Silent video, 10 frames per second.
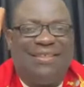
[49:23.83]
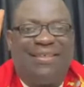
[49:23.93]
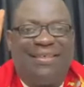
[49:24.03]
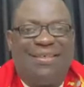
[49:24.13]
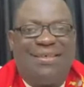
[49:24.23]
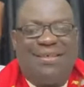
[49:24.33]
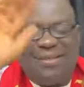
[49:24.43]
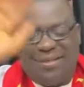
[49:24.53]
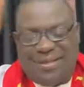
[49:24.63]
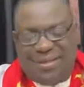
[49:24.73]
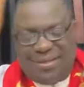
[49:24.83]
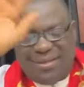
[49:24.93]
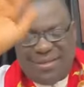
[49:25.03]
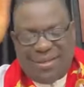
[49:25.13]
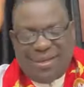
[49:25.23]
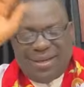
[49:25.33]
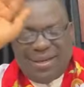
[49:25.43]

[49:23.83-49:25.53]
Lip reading: Nothing is said.